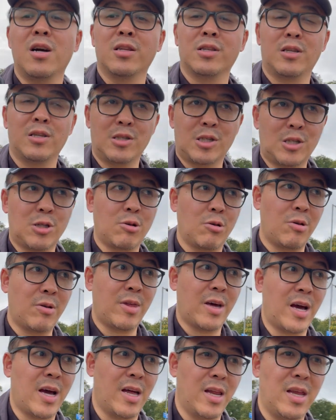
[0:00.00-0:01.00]
to ensure
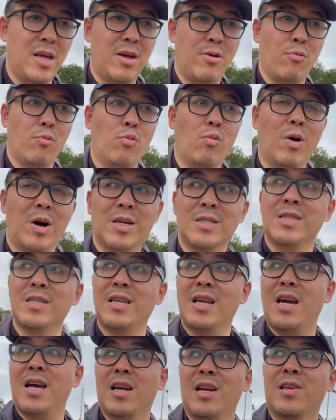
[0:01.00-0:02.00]
that it
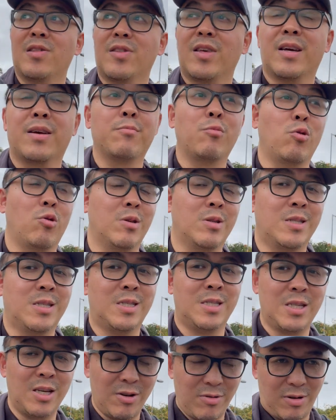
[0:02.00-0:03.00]
wasn't anything more
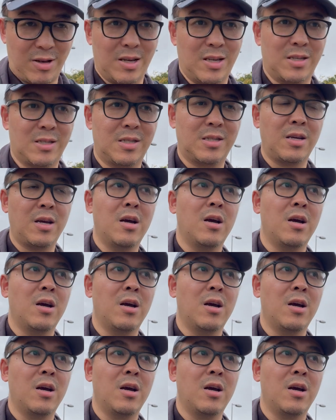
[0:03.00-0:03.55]
serious.